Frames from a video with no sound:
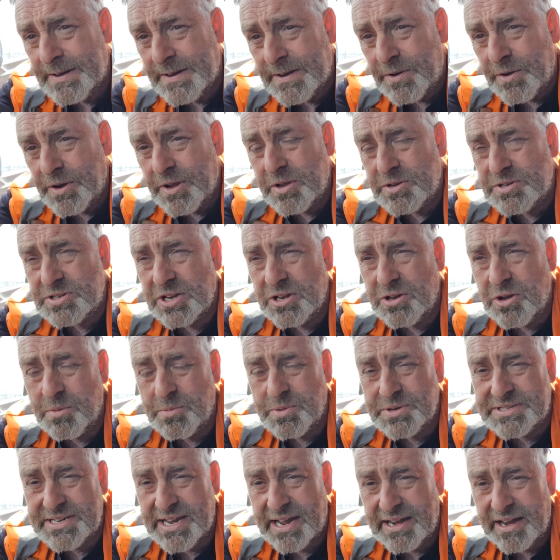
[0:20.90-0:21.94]
Or using a
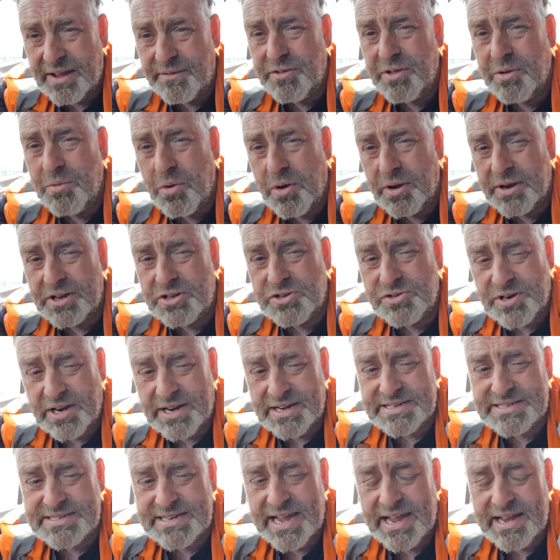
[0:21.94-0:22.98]
normal satnav, you want a truck
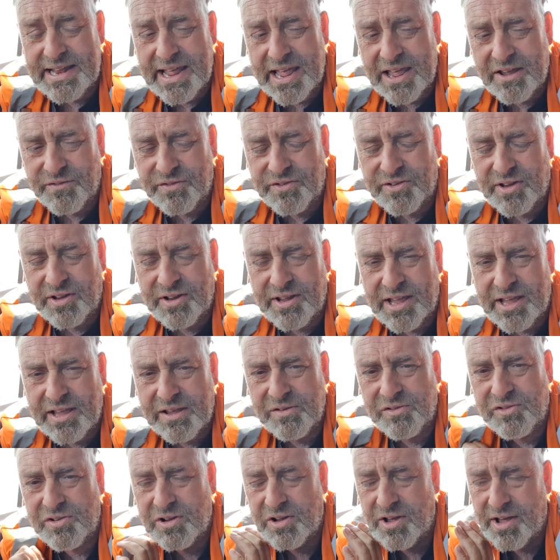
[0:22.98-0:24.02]
satnav so that it
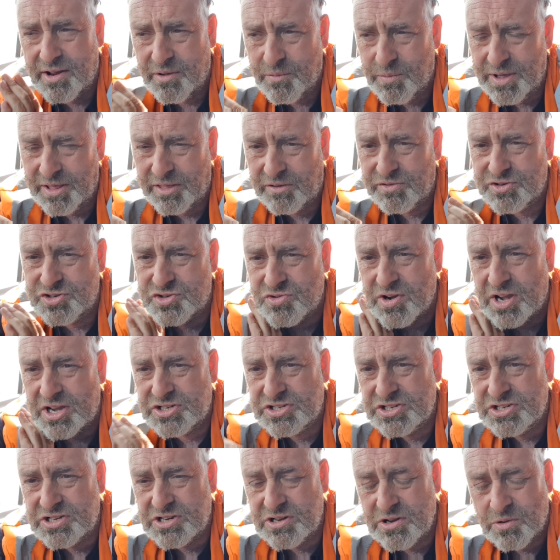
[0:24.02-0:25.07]
gives you like the width
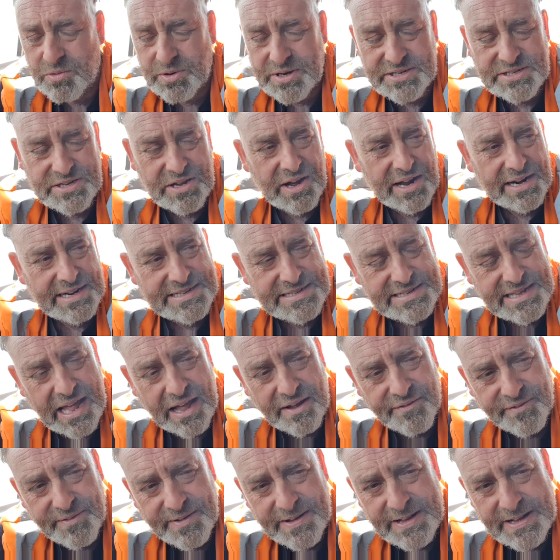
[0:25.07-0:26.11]
restrictions and all this kind of
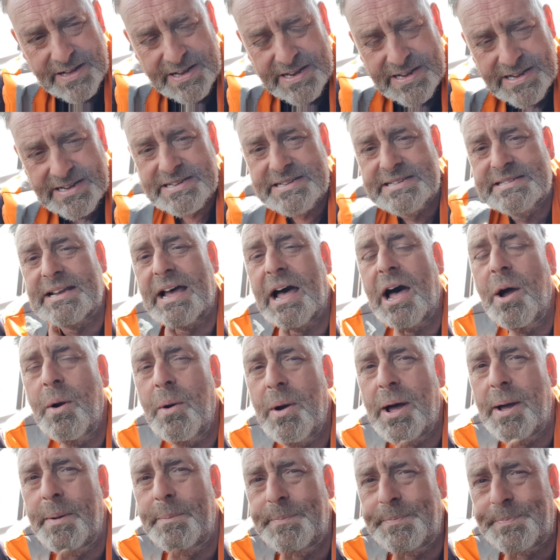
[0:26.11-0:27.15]
stuff.
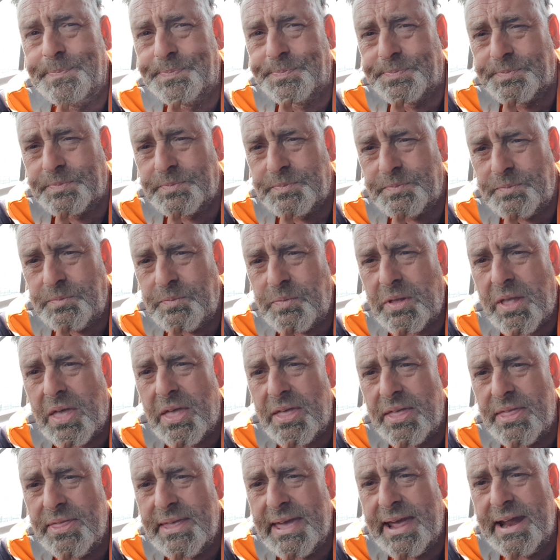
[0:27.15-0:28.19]
So
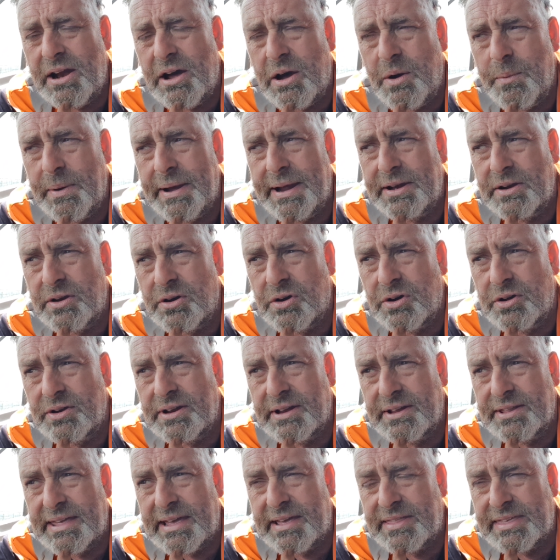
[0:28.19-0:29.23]
then I went
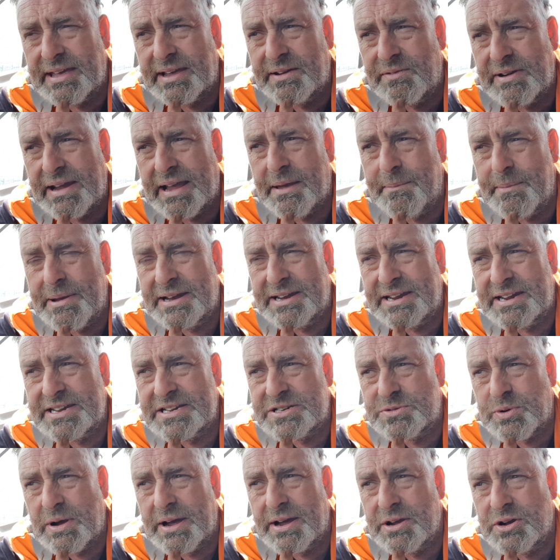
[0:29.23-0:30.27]
on, they recommended
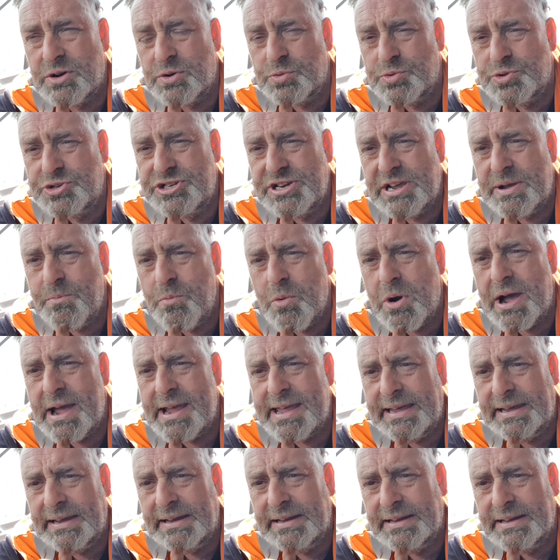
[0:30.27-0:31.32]
this one called
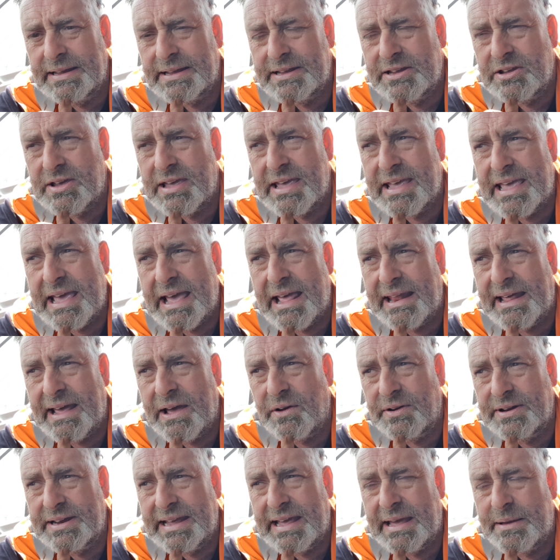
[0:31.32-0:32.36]
Gymway. You can get that
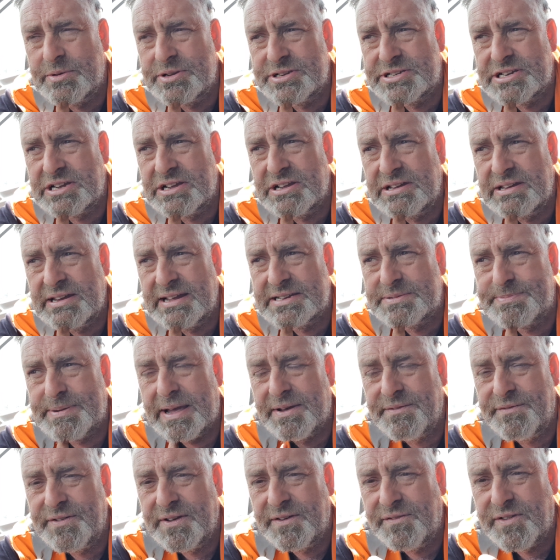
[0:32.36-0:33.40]
on the Amazon. It's
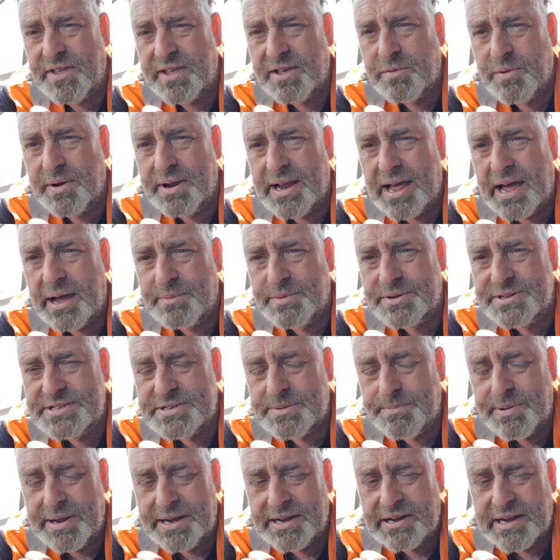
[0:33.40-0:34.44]
about 50 quid upwards
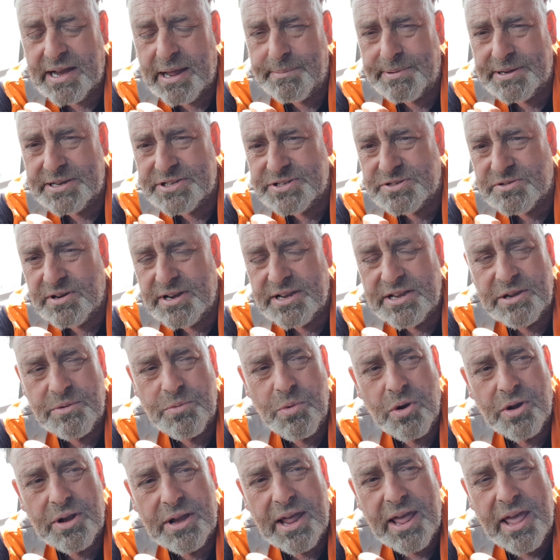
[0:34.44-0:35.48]
depending on how big a screen you
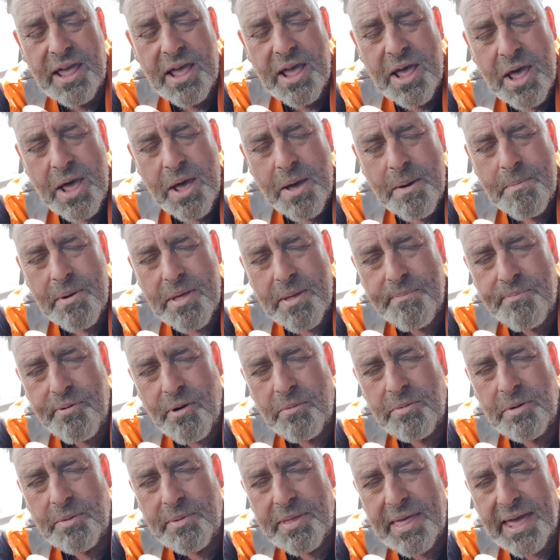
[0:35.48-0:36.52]
want. But the
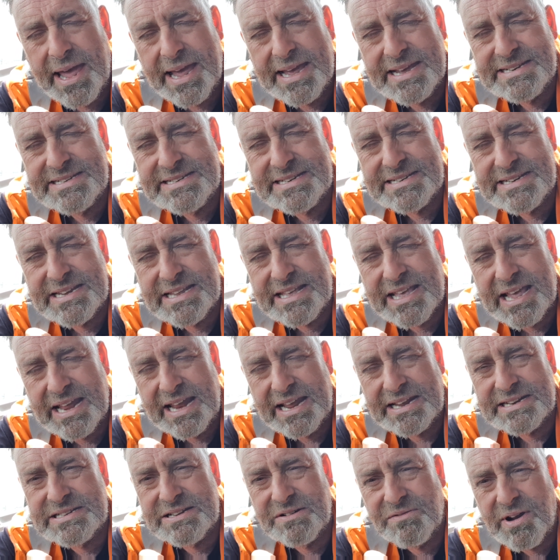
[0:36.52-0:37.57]
problem with that is it
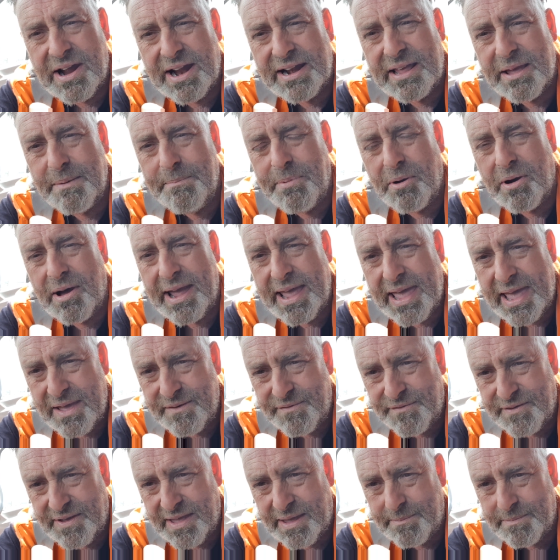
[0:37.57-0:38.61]
connects the radio by
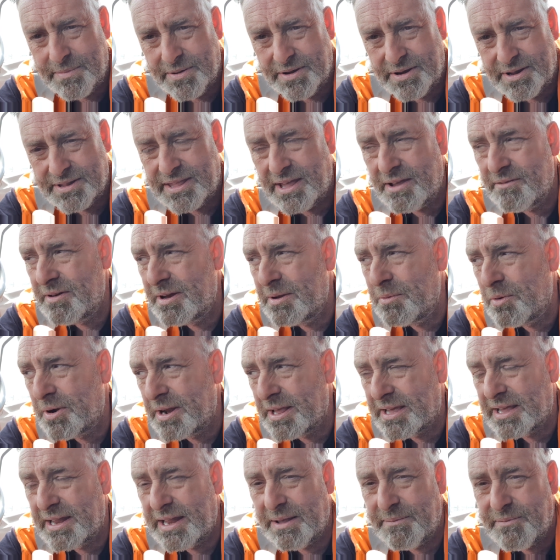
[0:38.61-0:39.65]
FM. I don't really want
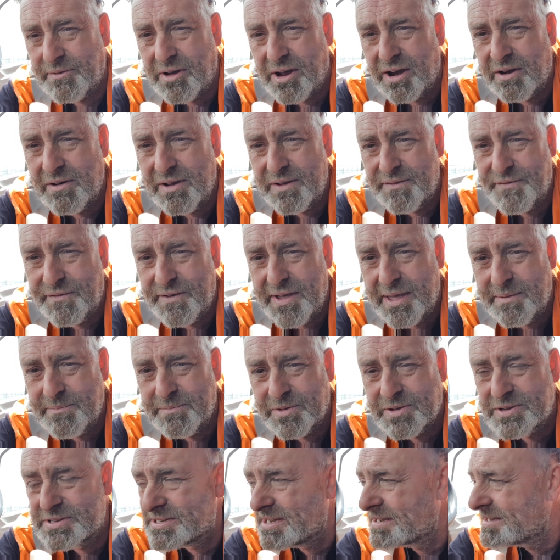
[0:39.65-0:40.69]
it connected via FM
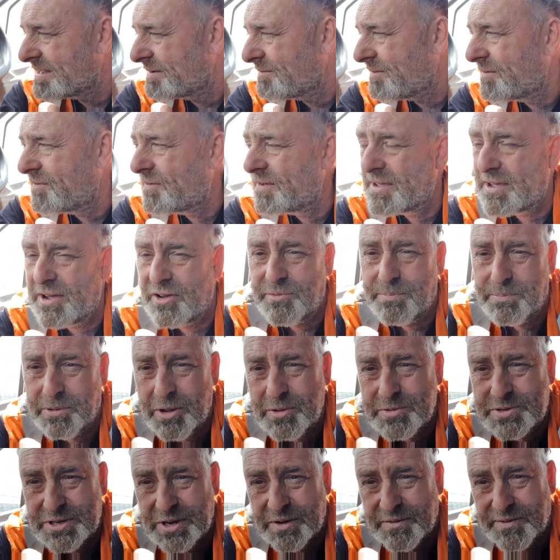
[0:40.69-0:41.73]
because everything goes
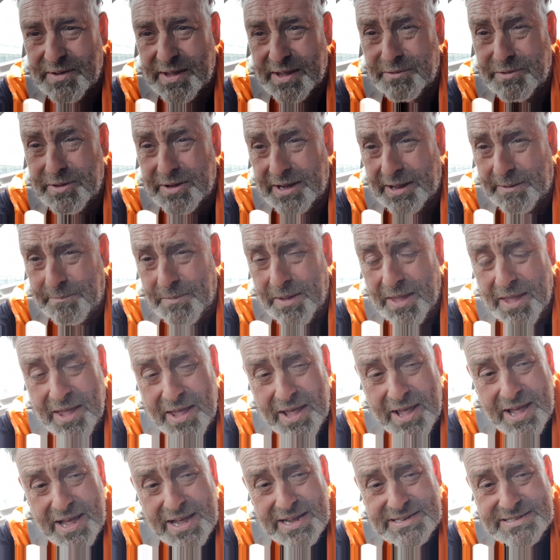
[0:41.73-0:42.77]
Bluetooth now, doesn't it?
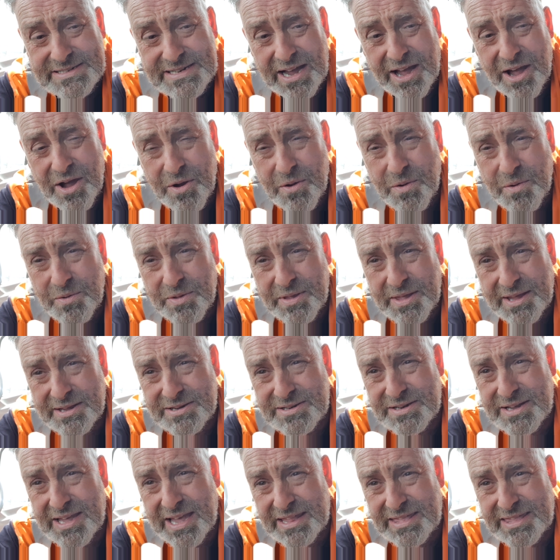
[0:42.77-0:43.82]
So
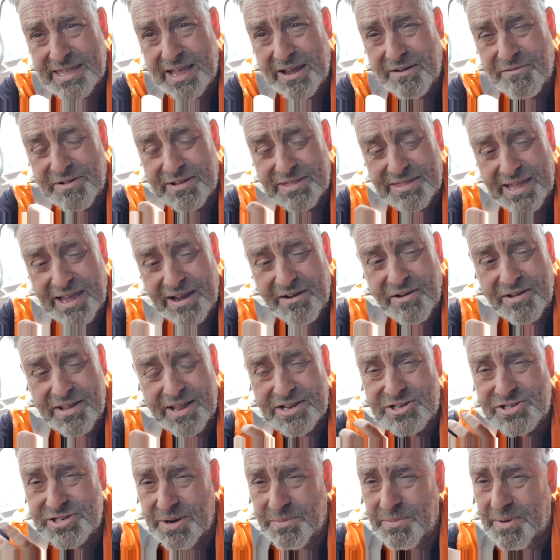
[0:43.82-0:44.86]
you get dearer and dearer.
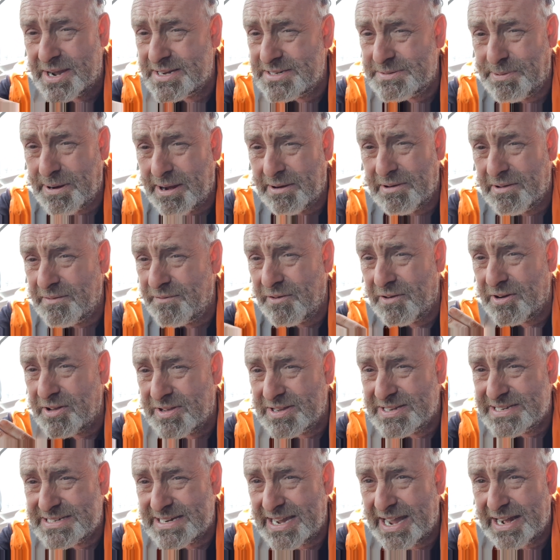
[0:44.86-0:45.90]
The Gymway is apparently a very
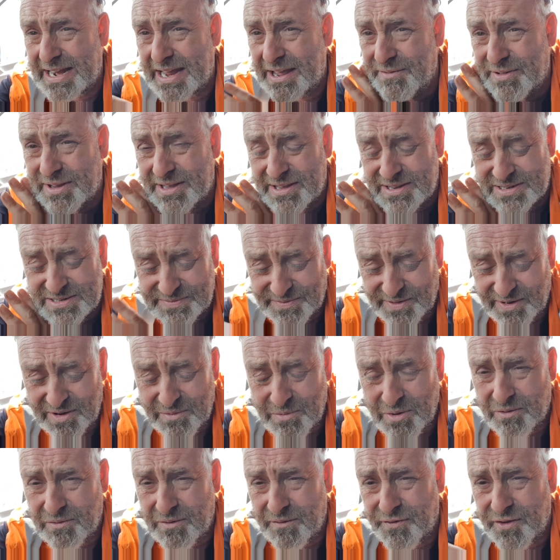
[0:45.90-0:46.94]
good satnav. It gets very
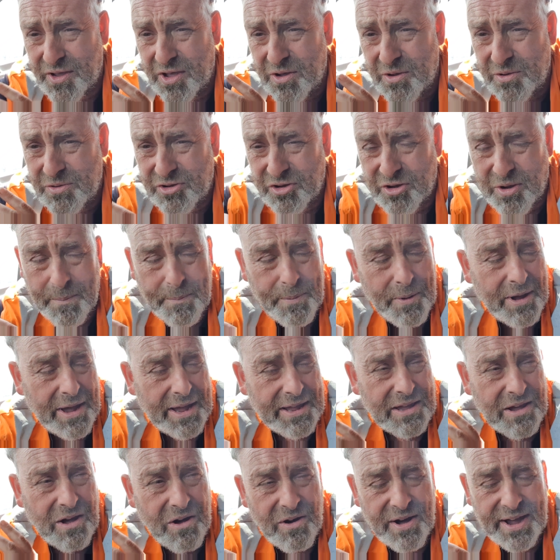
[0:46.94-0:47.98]
well reviewed. You can put
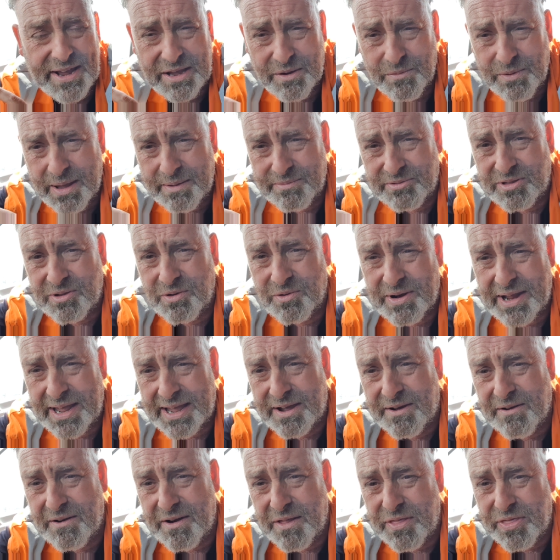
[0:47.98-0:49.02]
in your height, your width and all
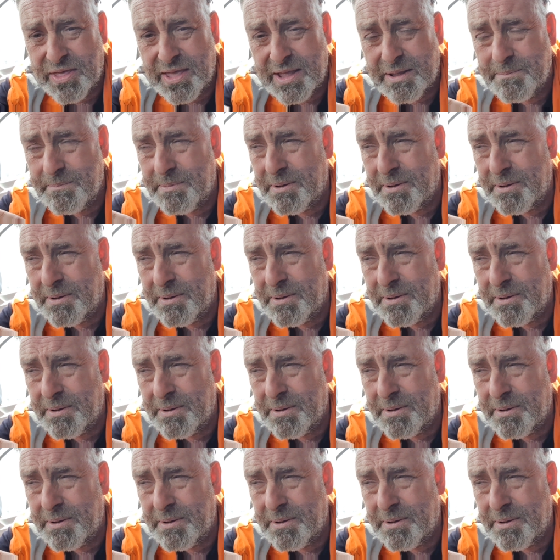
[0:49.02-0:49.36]
that kind of thing.